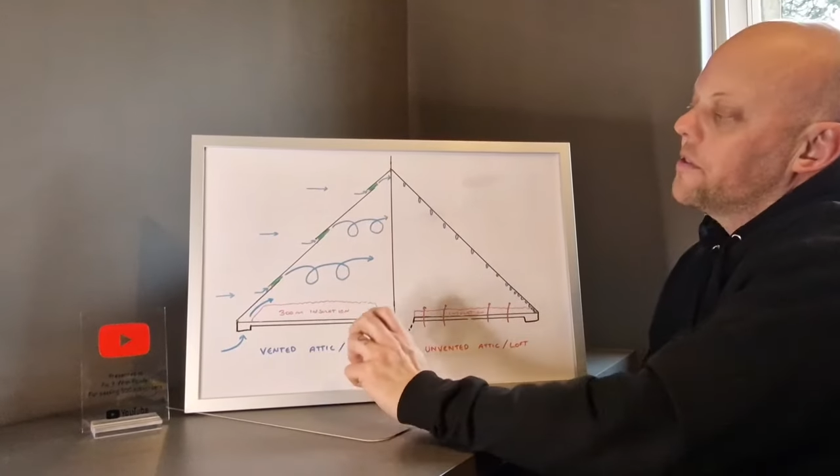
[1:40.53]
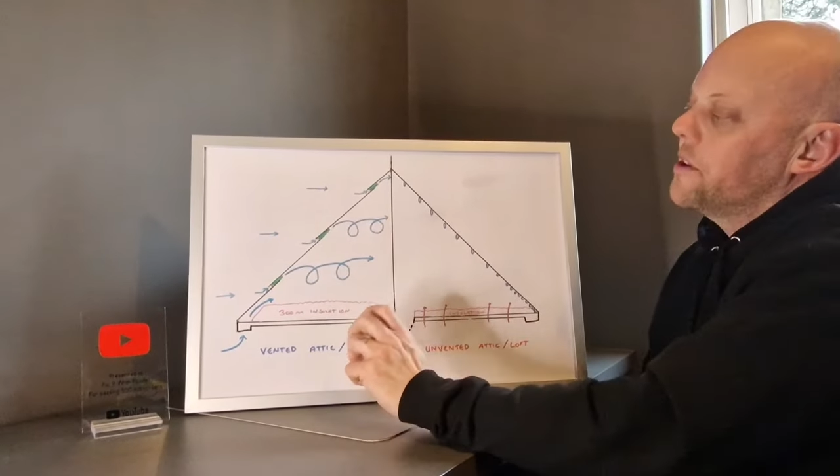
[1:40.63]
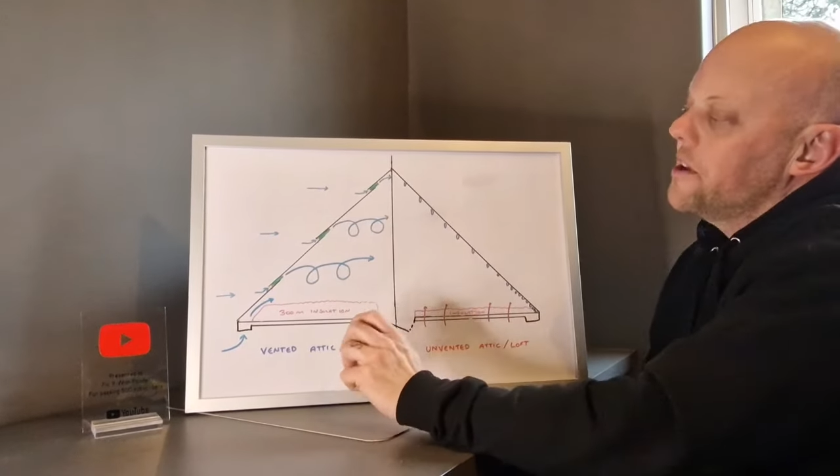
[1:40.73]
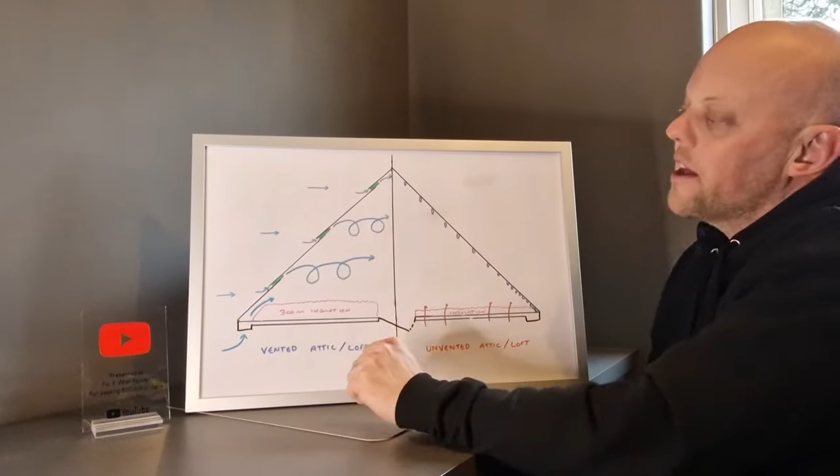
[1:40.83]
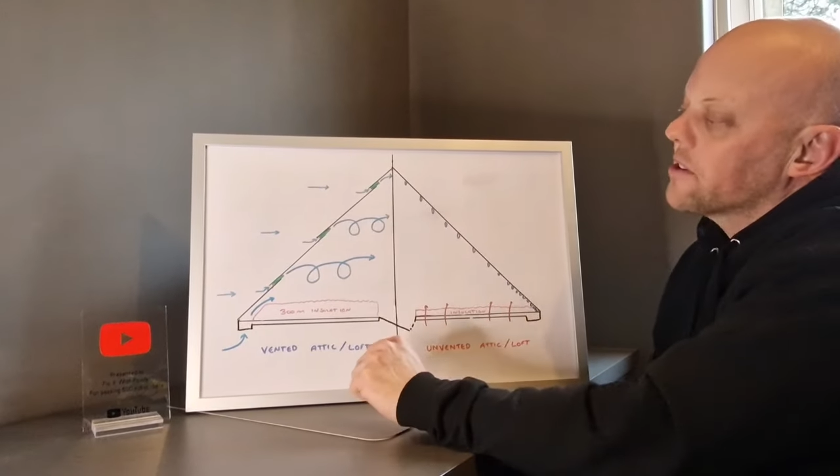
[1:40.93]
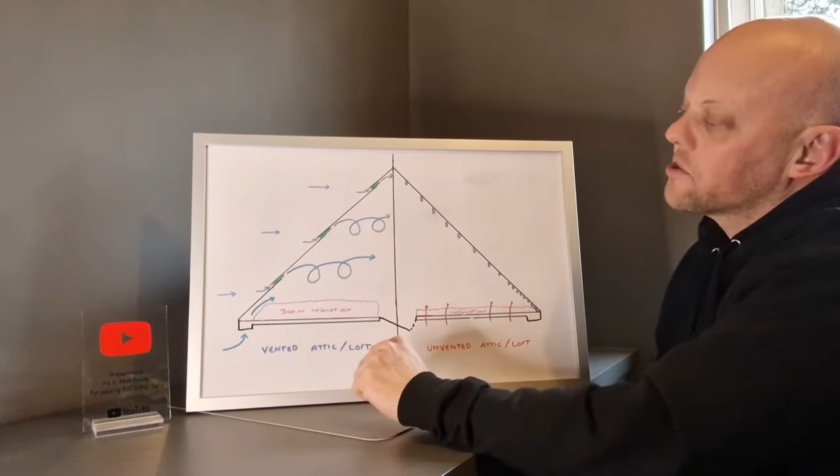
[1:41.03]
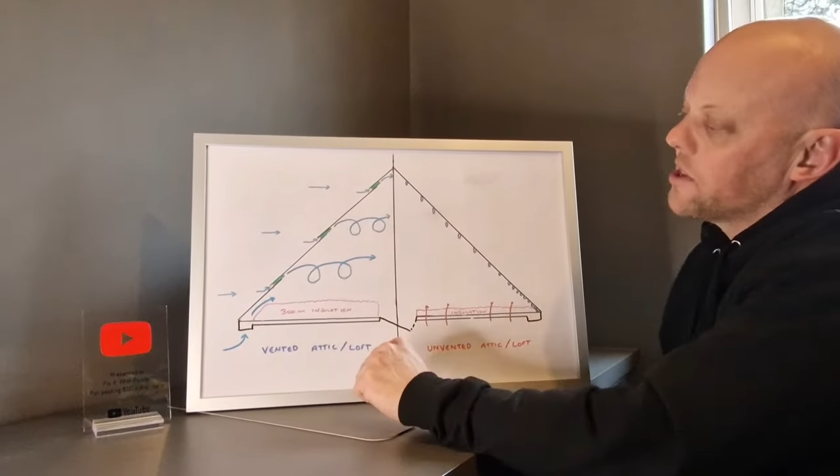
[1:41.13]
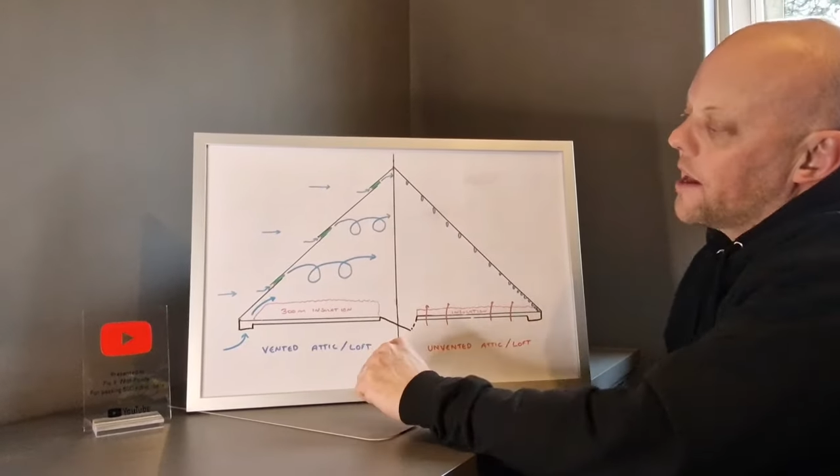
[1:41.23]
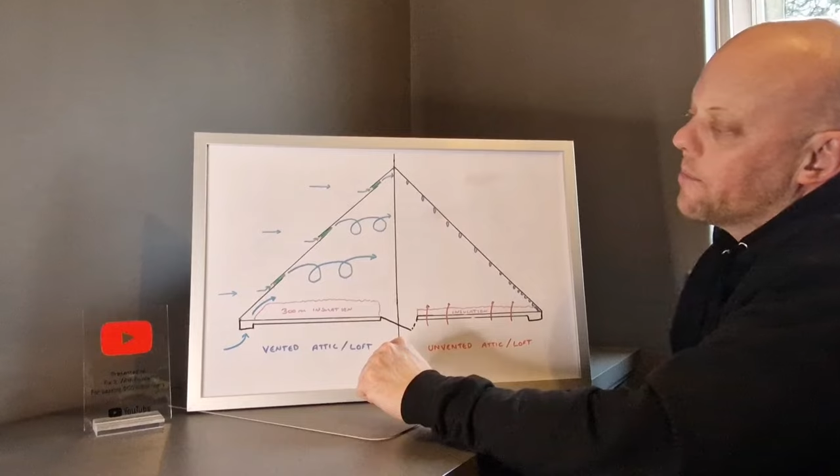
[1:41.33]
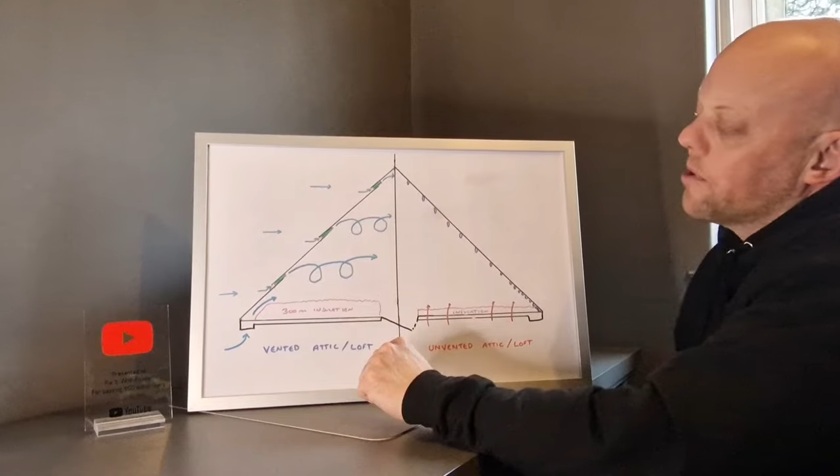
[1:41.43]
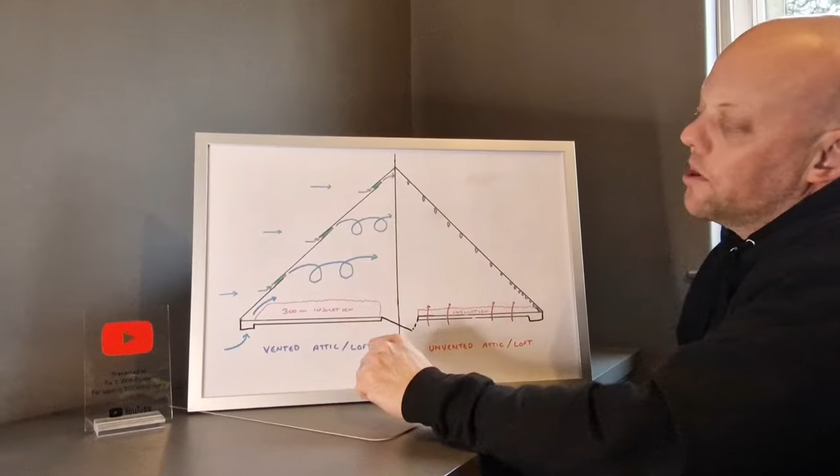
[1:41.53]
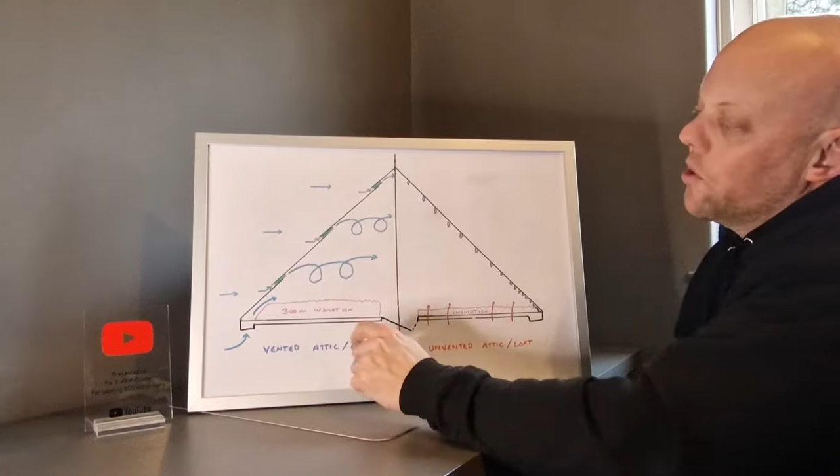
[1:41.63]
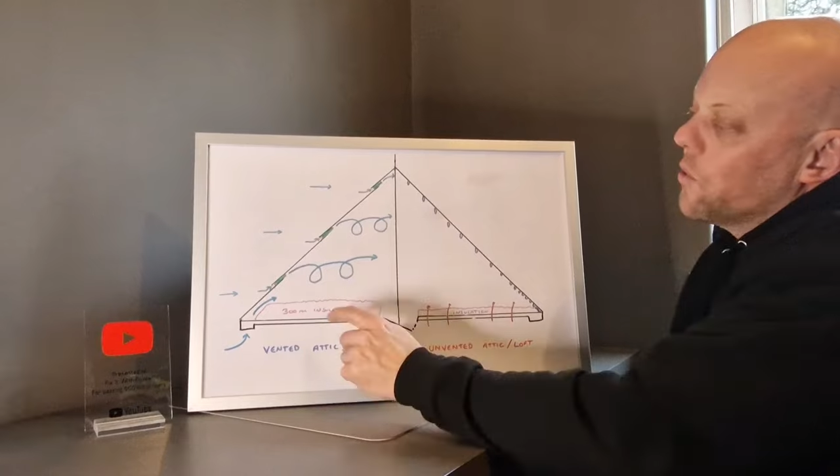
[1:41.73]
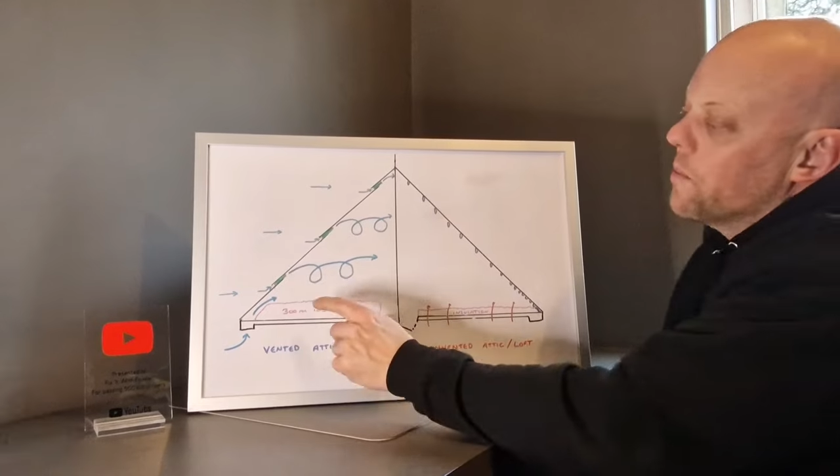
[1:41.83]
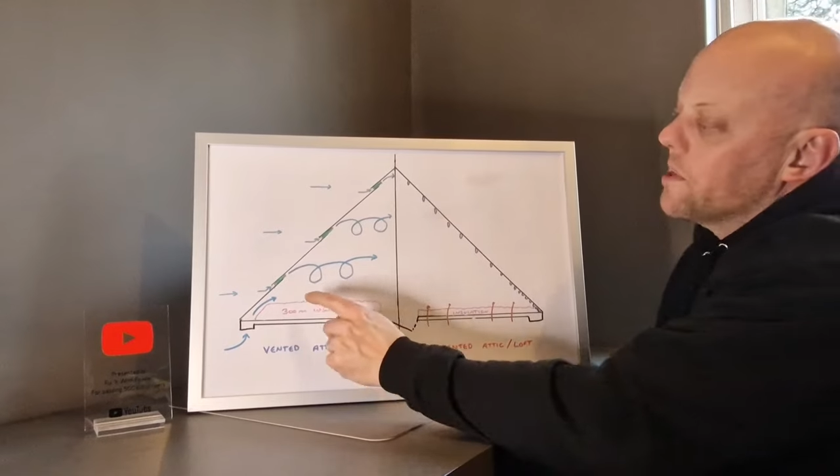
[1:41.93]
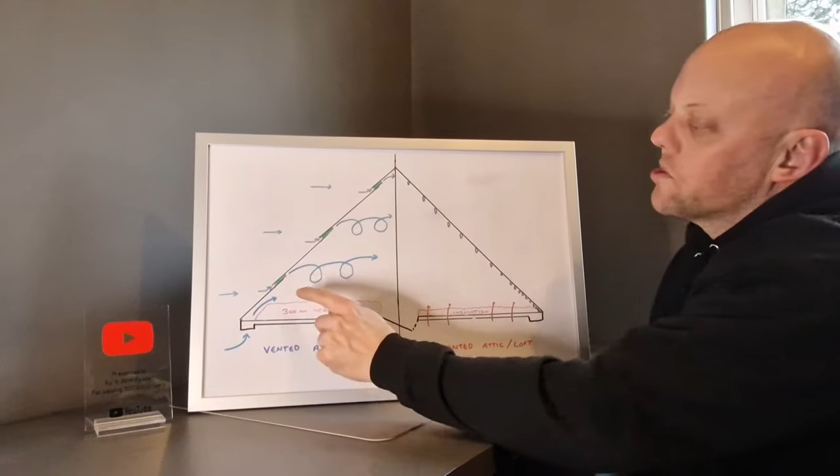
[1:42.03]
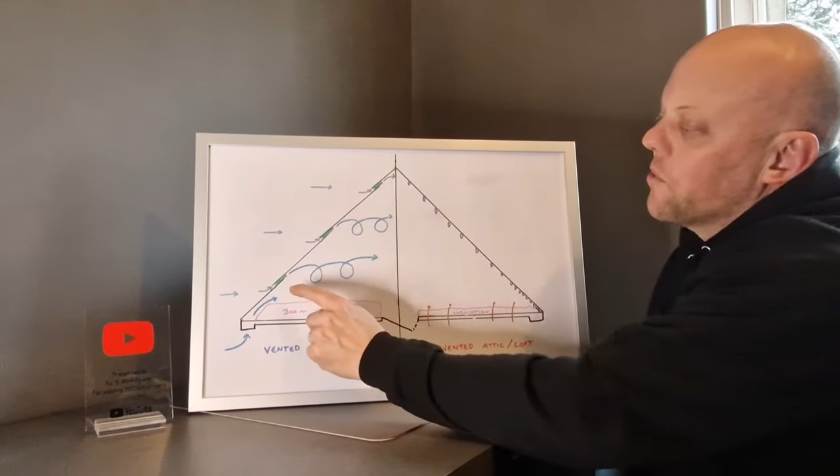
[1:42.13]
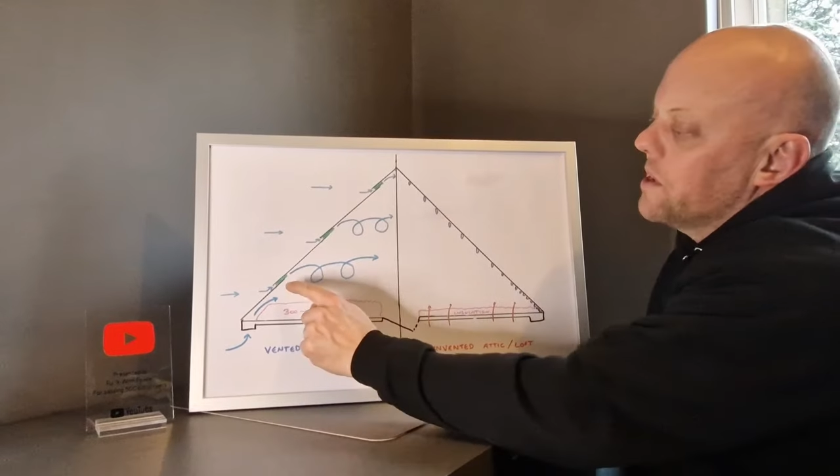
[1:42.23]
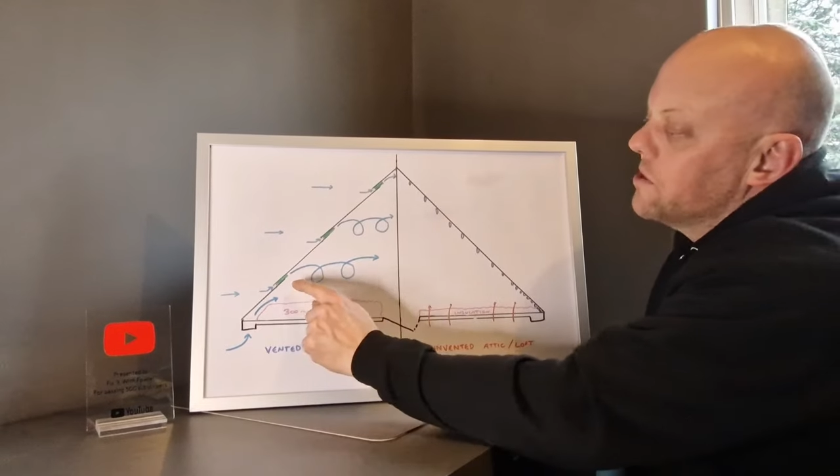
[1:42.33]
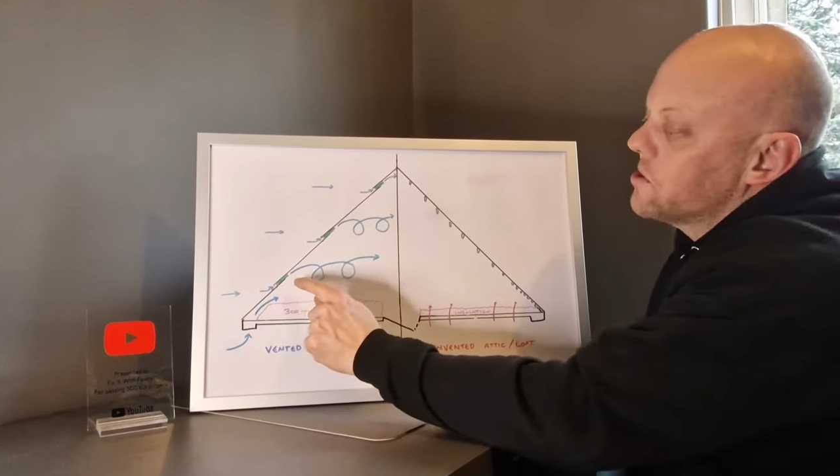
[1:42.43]
the next step will be
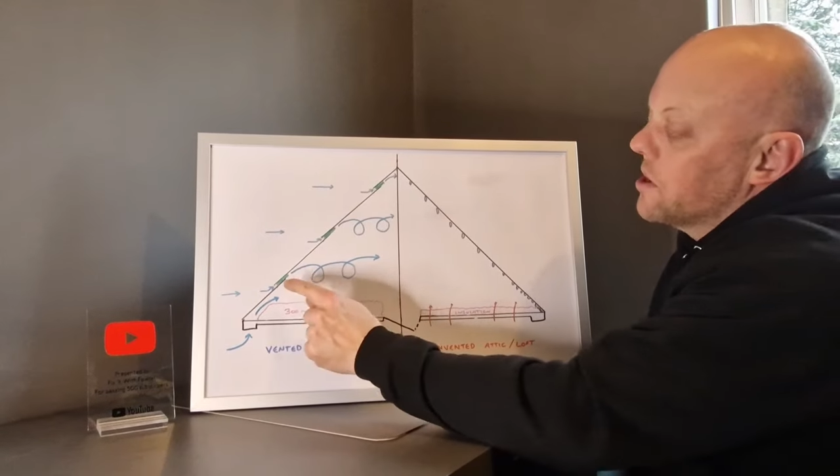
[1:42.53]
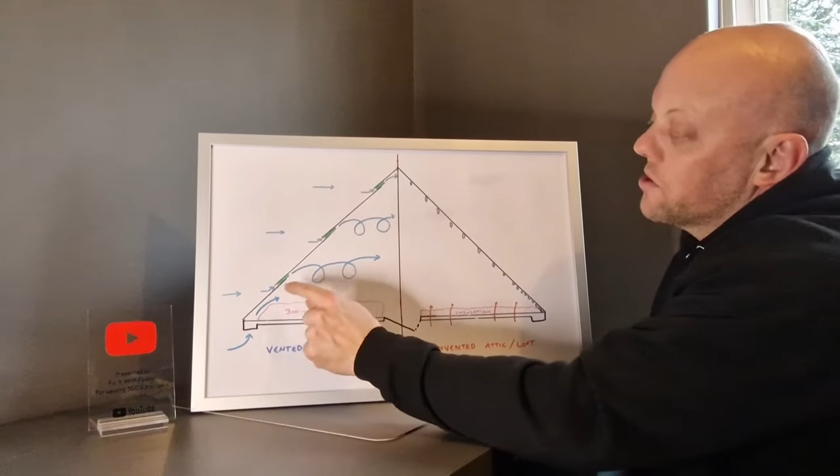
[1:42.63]
to